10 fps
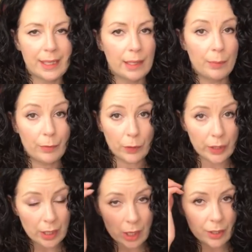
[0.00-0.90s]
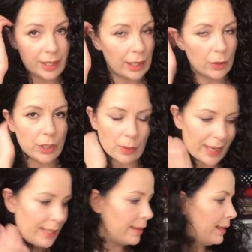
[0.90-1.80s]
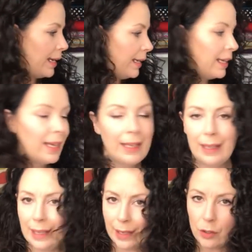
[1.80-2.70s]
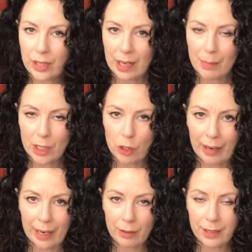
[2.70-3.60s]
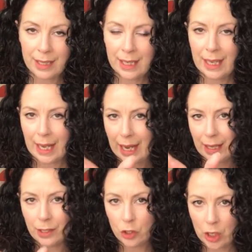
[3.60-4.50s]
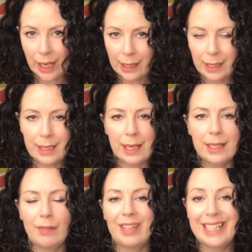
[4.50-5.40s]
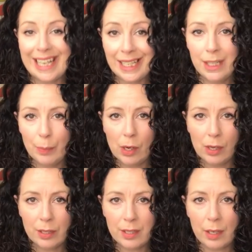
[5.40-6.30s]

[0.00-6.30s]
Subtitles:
So before you cut it or do anything, get your tape measure out and check the size of the test box.